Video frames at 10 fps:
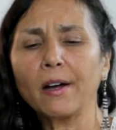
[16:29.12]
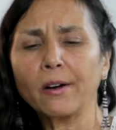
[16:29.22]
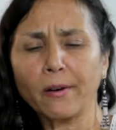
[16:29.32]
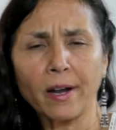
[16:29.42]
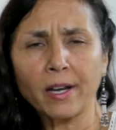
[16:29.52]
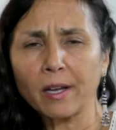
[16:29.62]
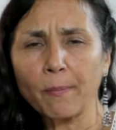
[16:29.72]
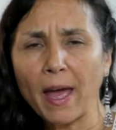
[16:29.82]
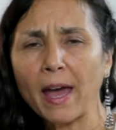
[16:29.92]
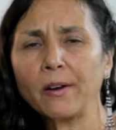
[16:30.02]
chronic
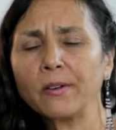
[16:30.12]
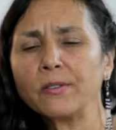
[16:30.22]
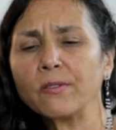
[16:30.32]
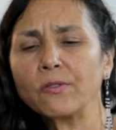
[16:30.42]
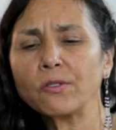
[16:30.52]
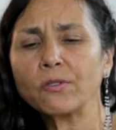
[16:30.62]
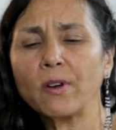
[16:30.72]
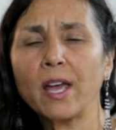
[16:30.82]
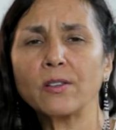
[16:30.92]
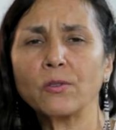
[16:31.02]
patterns of
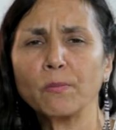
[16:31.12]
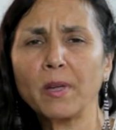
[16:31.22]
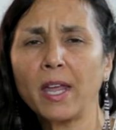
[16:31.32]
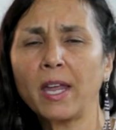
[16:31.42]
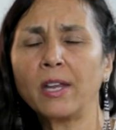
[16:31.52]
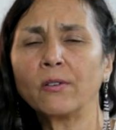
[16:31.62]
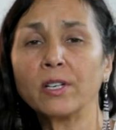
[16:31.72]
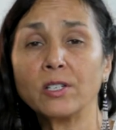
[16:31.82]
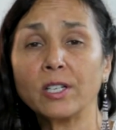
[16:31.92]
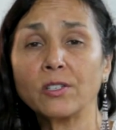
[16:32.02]
stress or pain or
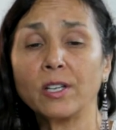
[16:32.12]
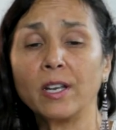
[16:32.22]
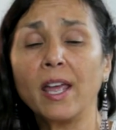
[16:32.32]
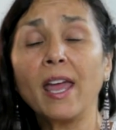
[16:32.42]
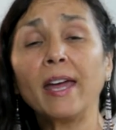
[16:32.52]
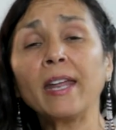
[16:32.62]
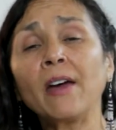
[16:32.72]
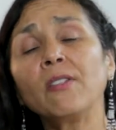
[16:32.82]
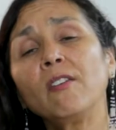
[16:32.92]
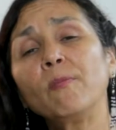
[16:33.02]
addiction, and
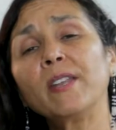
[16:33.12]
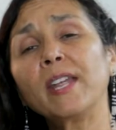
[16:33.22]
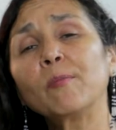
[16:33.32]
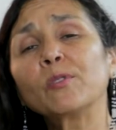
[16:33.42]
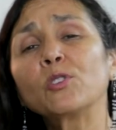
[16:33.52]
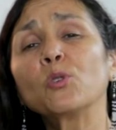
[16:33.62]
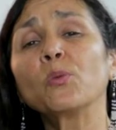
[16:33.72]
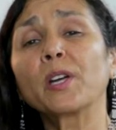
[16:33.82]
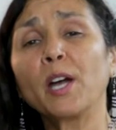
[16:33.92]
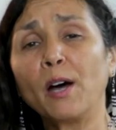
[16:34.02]
how they've been able to
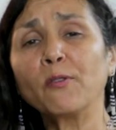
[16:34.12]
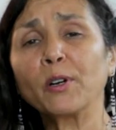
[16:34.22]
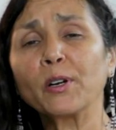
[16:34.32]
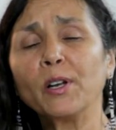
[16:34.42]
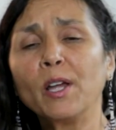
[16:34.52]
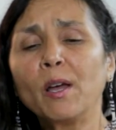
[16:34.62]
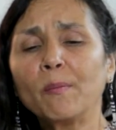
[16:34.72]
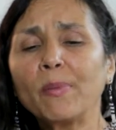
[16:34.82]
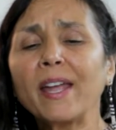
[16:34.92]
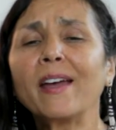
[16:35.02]
recover
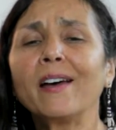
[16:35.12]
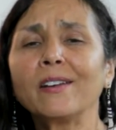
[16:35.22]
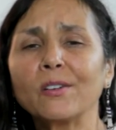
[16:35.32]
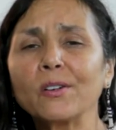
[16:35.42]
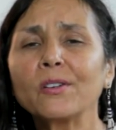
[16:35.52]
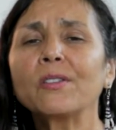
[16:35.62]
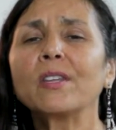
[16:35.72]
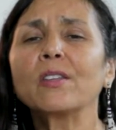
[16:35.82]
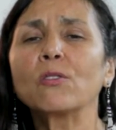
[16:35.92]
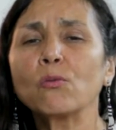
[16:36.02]
by
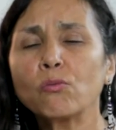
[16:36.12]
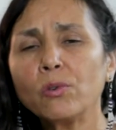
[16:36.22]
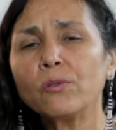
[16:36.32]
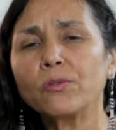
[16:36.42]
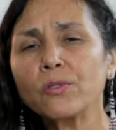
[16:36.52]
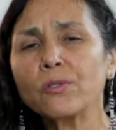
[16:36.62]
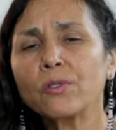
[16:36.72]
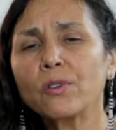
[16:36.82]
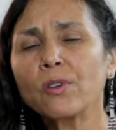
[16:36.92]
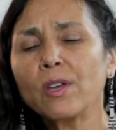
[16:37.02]
unearthing the roots,
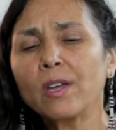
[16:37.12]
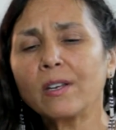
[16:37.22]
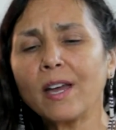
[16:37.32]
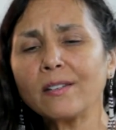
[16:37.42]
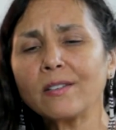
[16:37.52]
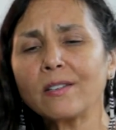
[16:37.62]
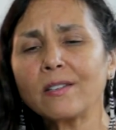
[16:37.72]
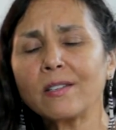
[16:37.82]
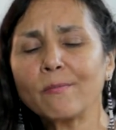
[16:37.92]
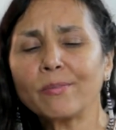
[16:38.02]
not just
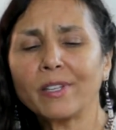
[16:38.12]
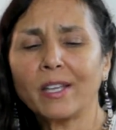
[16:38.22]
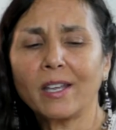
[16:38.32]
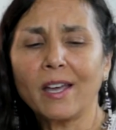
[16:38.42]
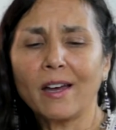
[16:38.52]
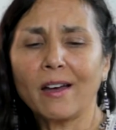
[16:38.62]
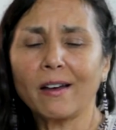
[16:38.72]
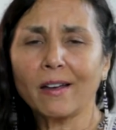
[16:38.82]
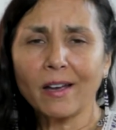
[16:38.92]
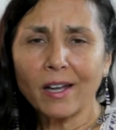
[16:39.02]
simply
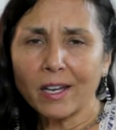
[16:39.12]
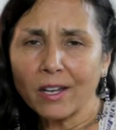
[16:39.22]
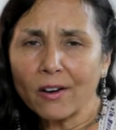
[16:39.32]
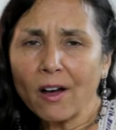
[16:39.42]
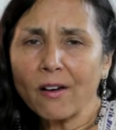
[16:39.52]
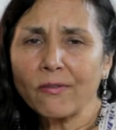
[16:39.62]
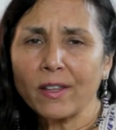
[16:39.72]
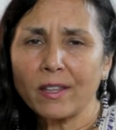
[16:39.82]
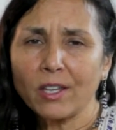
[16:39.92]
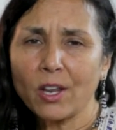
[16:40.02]
cutting it off
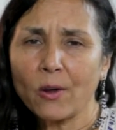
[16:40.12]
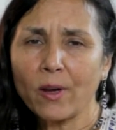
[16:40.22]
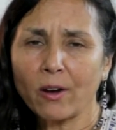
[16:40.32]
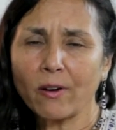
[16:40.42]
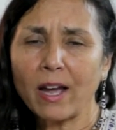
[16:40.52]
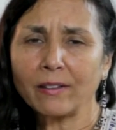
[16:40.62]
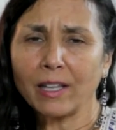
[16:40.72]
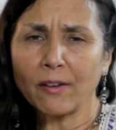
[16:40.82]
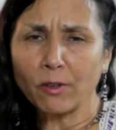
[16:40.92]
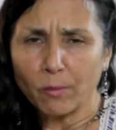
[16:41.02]
at ground
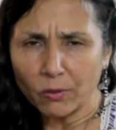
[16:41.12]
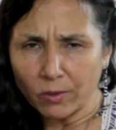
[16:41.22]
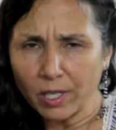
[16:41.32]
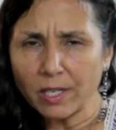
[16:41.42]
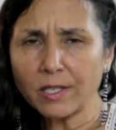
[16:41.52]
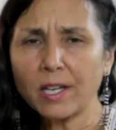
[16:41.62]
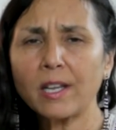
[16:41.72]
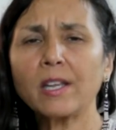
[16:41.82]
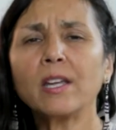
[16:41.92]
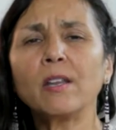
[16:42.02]
level, but really
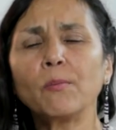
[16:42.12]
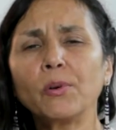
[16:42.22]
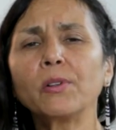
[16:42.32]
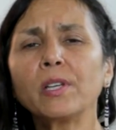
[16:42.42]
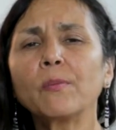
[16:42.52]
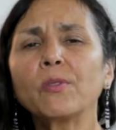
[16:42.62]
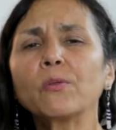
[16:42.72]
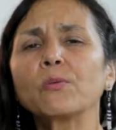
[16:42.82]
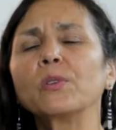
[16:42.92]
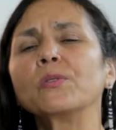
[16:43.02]
digging in and pulling up the
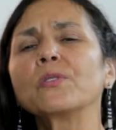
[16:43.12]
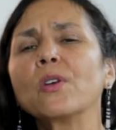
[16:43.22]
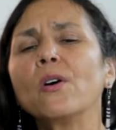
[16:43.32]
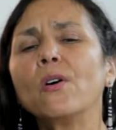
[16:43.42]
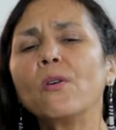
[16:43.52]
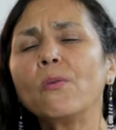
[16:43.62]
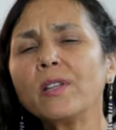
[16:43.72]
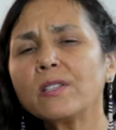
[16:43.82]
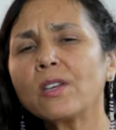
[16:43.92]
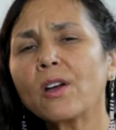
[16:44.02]
roots.
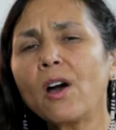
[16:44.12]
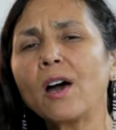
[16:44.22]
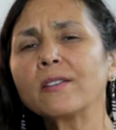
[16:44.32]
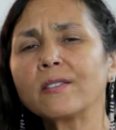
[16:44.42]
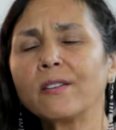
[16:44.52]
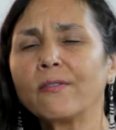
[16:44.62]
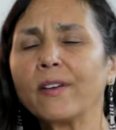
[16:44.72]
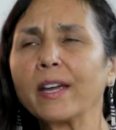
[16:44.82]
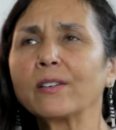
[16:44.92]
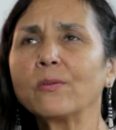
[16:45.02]
What's the cause and
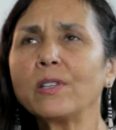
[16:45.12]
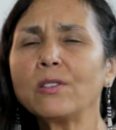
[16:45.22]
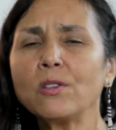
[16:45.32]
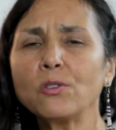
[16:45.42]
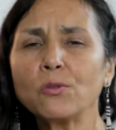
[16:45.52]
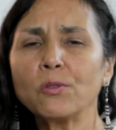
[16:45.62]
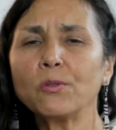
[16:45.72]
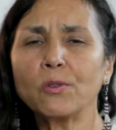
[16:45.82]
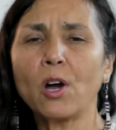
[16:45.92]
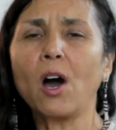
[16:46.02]
effect? What's the true
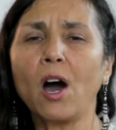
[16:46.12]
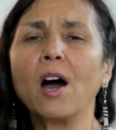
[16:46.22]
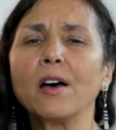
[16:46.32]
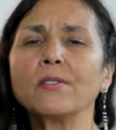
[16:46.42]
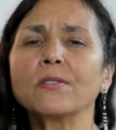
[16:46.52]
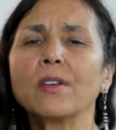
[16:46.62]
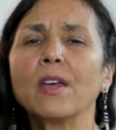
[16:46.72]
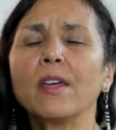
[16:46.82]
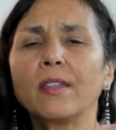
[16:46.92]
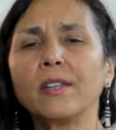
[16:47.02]
cause
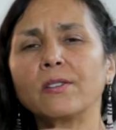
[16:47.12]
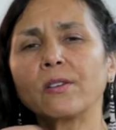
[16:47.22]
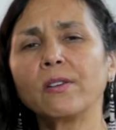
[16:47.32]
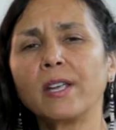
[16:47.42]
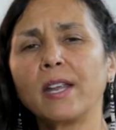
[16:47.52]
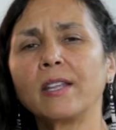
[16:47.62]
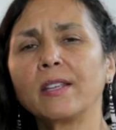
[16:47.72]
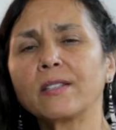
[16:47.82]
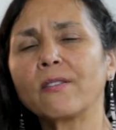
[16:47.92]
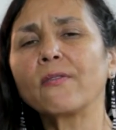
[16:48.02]
that is creating
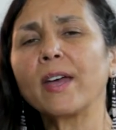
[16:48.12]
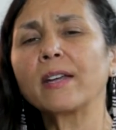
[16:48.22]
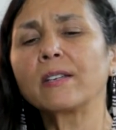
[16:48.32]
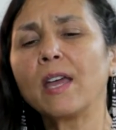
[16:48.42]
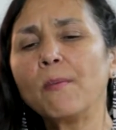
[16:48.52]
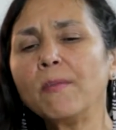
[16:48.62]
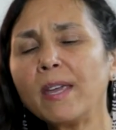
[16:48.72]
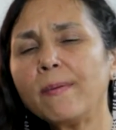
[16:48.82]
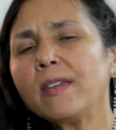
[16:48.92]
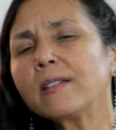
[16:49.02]
this effect?
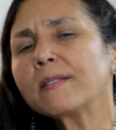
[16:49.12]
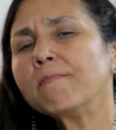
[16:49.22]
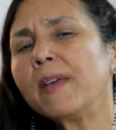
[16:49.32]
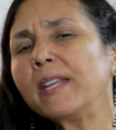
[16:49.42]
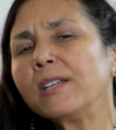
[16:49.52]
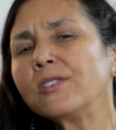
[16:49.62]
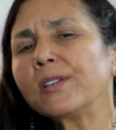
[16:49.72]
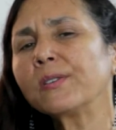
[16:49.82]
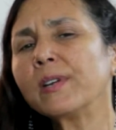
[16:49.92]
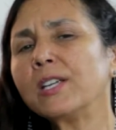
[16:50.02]
Maybe it's many
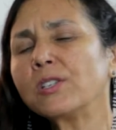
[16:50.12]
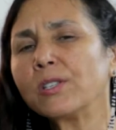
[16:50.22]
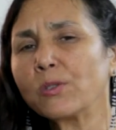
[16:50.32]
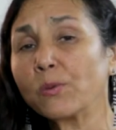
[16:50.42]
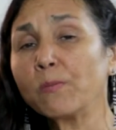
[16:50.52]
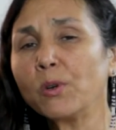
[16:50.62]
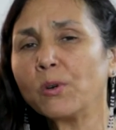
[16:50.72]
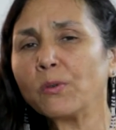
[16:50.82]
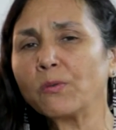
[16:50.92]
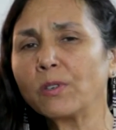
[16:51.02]
generations
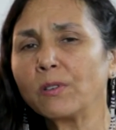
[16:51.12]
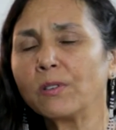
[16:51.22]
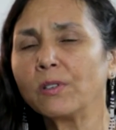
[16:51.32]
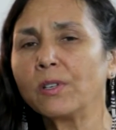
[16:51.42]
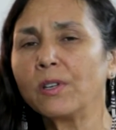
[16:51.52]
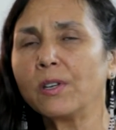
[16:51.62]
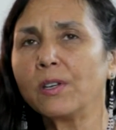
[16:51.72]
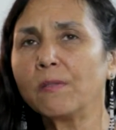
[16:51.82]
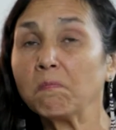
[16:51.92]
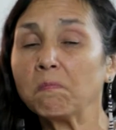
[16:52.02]
removed.
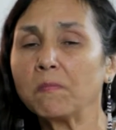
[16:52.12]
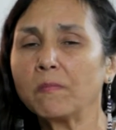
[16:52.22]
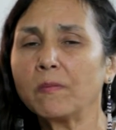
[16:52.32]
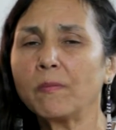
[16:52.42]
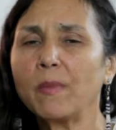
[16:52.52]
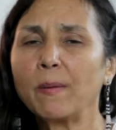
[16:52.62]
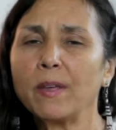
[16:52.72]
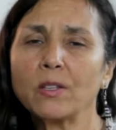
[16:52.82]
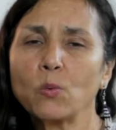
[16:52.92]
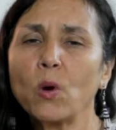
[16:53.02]
Maybe
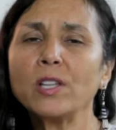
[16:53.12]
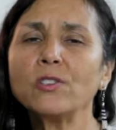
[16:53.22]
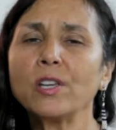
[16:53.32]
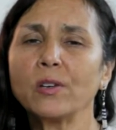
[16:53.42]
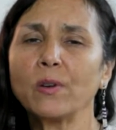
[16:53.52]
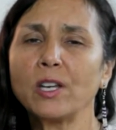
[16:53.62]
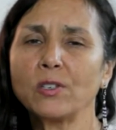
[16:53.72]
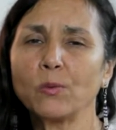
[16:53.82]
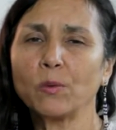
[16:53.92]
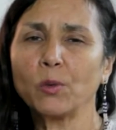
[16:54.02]
it's one
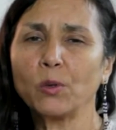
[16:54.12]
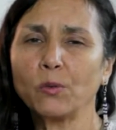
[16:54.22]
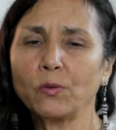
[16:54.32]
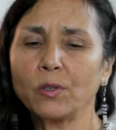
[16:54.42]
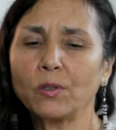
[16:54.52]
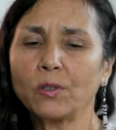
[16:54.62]
generation removed.